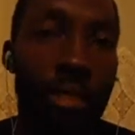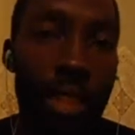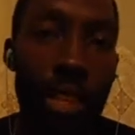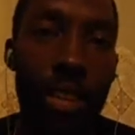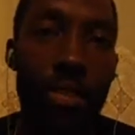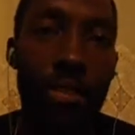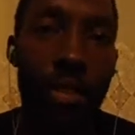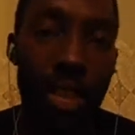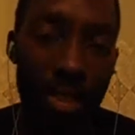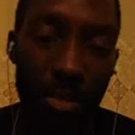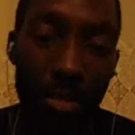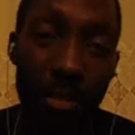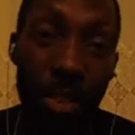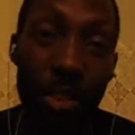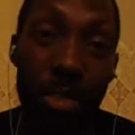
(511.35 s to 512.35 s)
For the
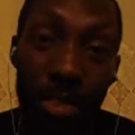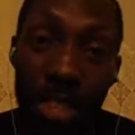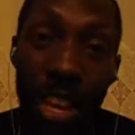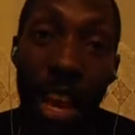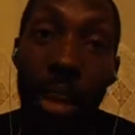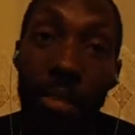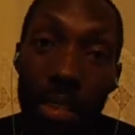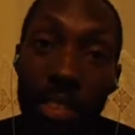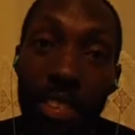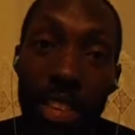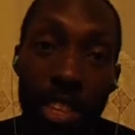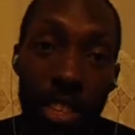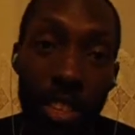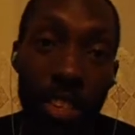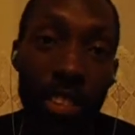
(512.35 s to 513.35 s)
first conversation,
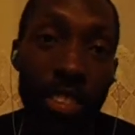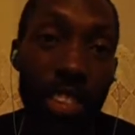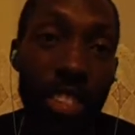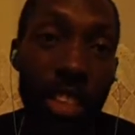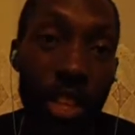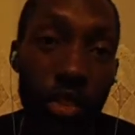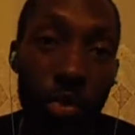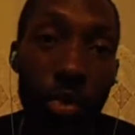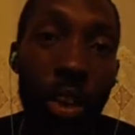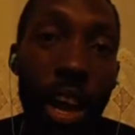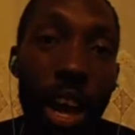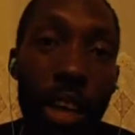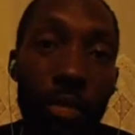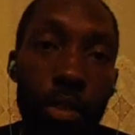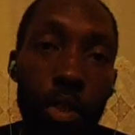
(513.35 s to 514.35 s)
this initial convo,
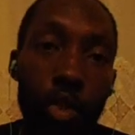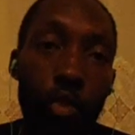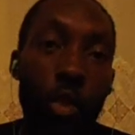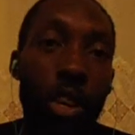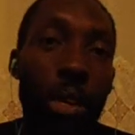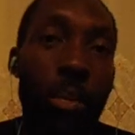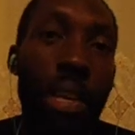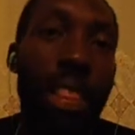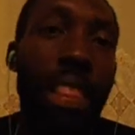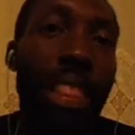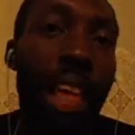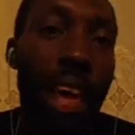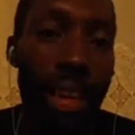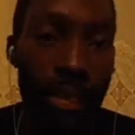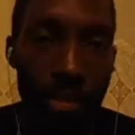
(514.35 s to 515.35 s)
you want to be
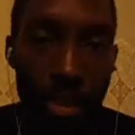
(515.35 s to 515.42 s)
lively.